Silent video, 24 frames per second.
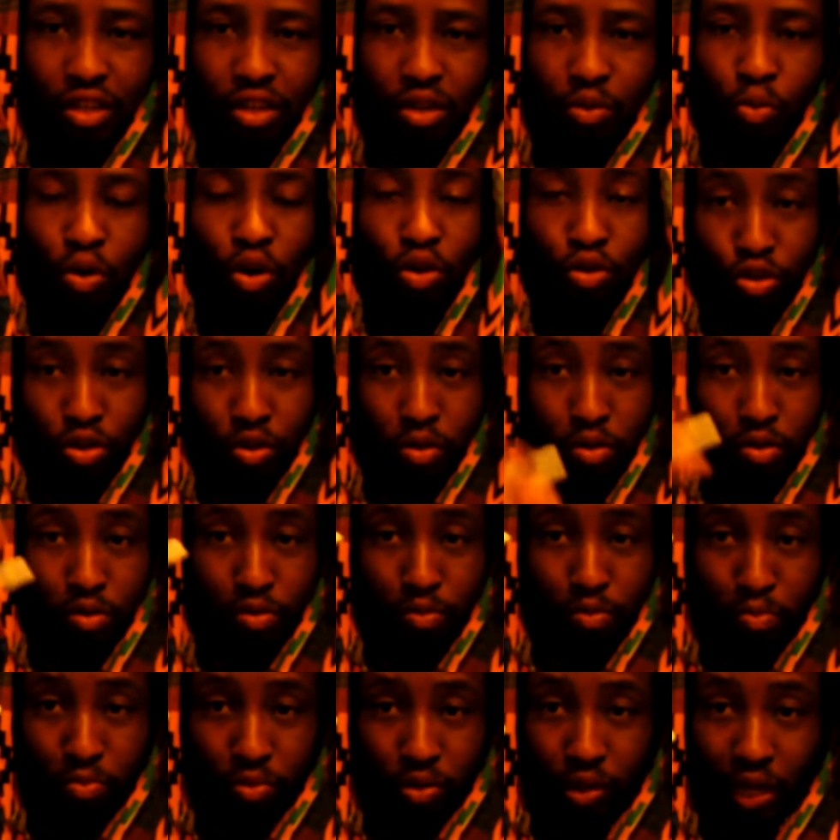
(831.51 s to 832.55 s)
Well,
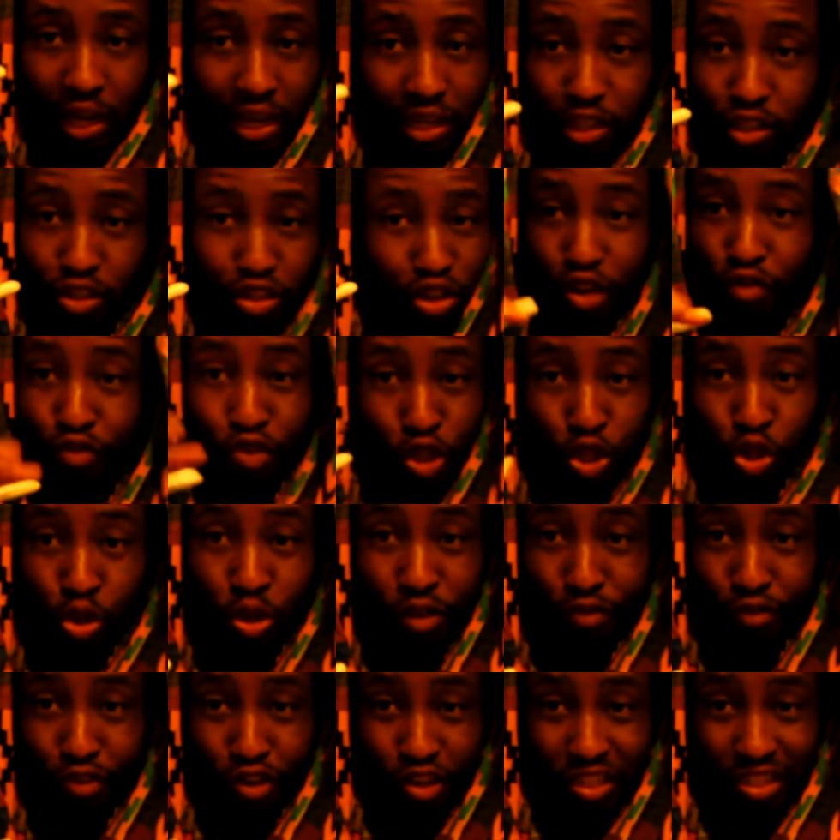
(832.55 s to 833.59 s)
that it's not even
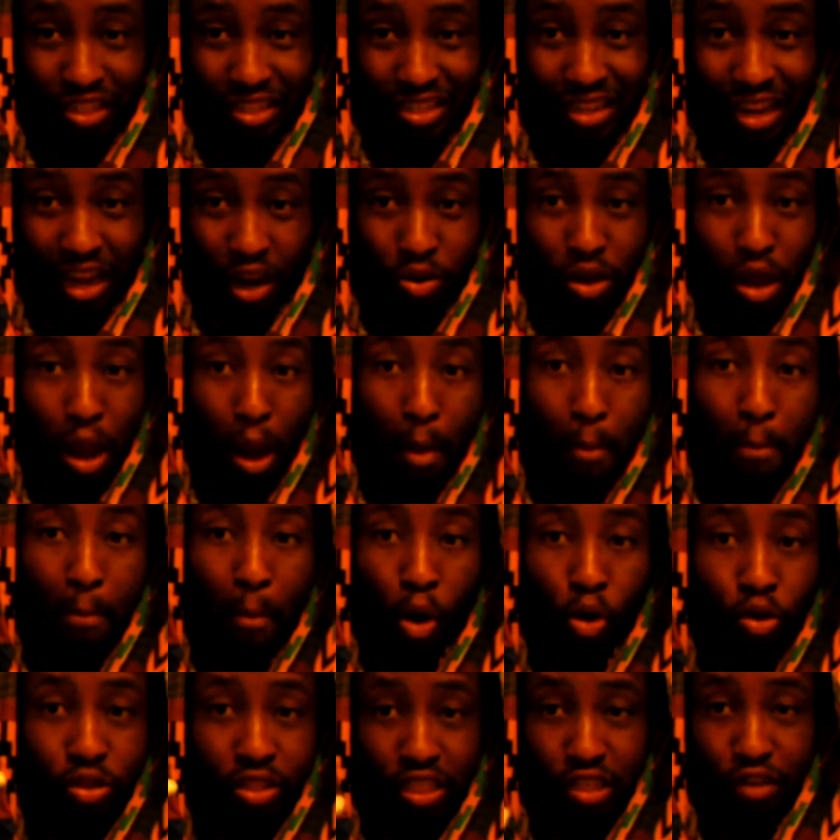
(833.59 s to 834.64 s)
universes now,
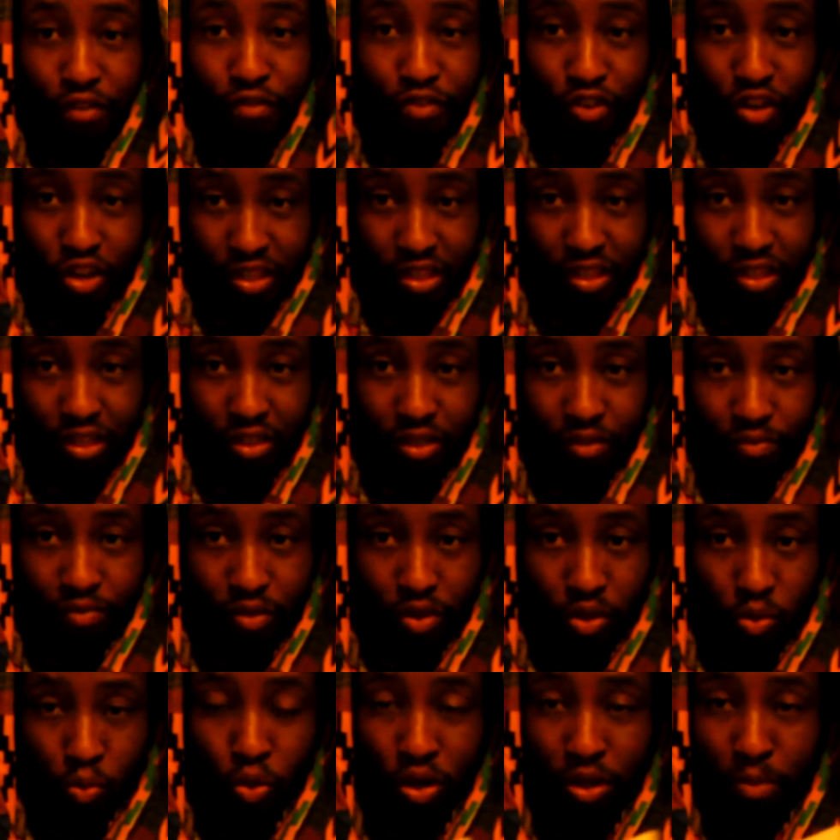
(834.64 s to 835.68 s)
multiverses.
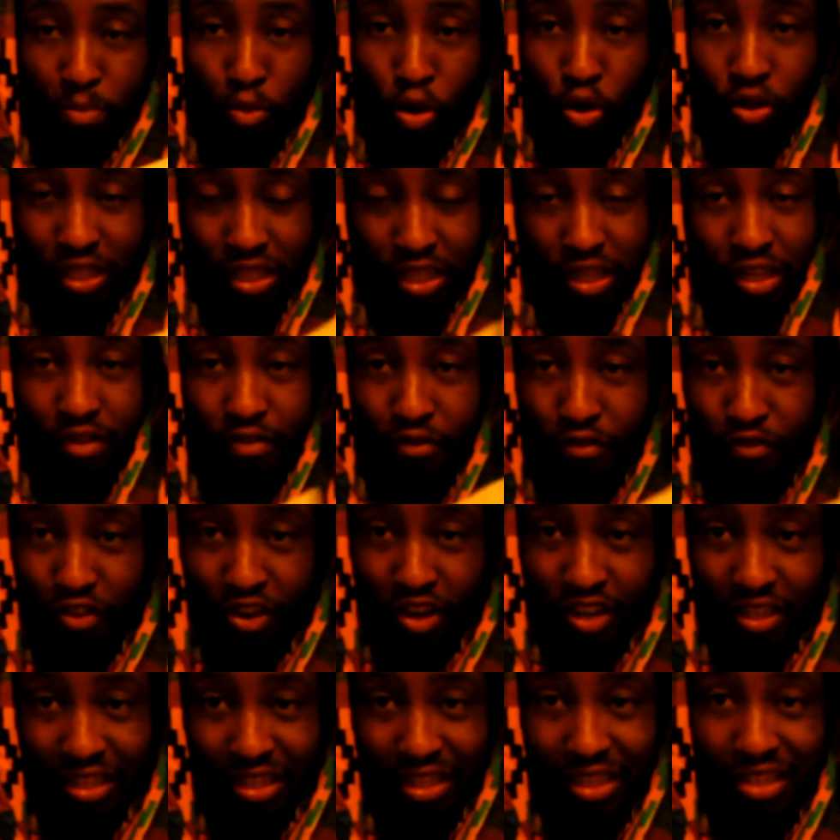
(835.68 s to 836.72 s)
What
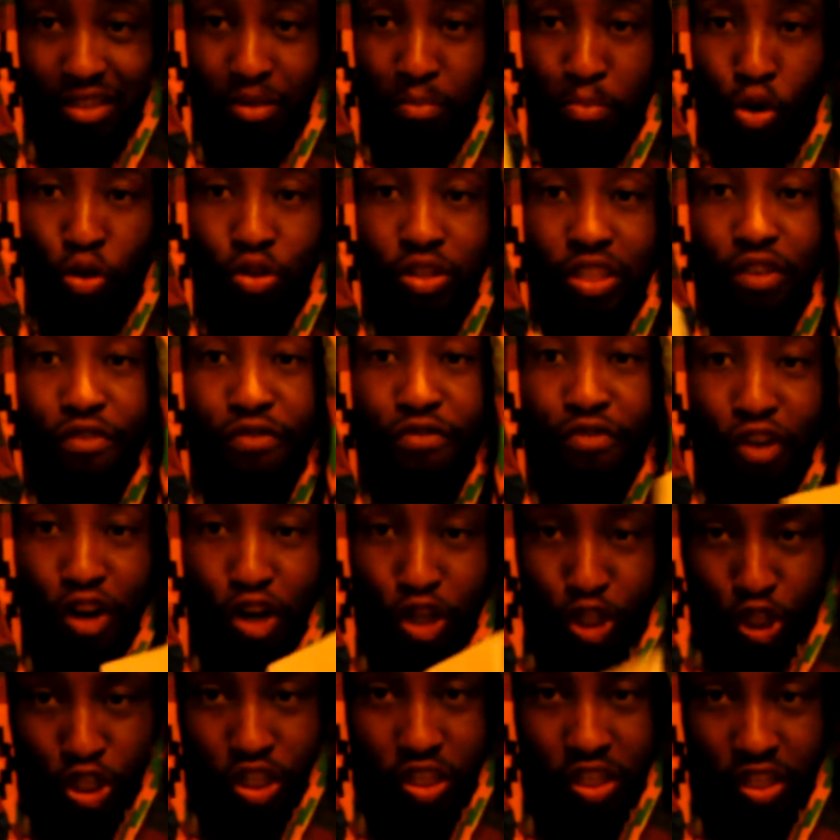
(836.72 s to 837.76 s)
multiverses?
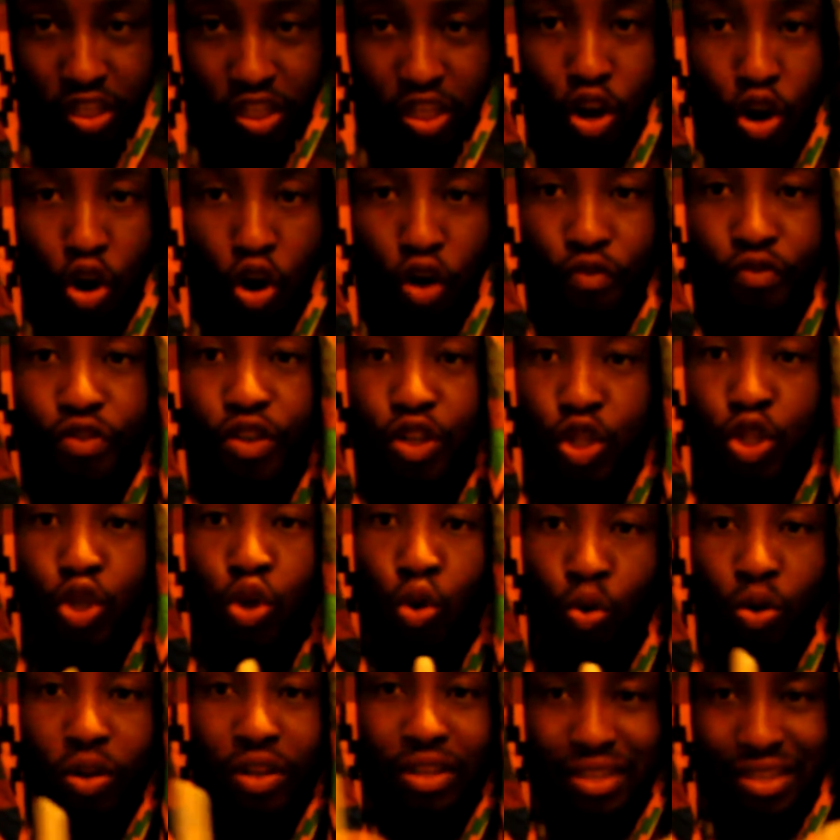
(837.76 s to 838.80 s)
Multiversions of a
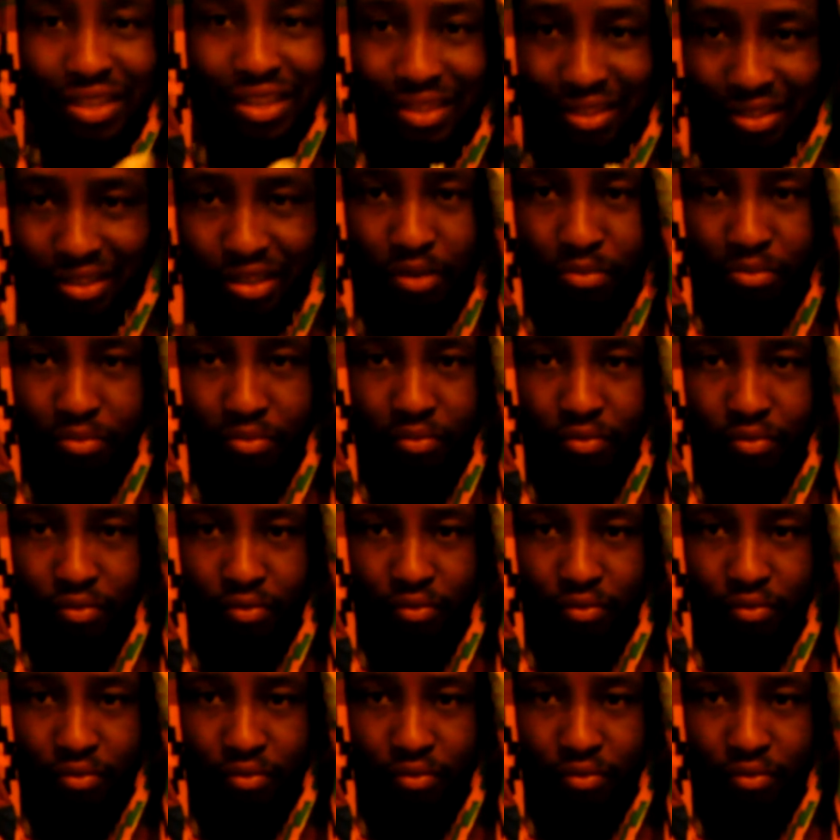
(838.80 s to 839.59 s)
solar system,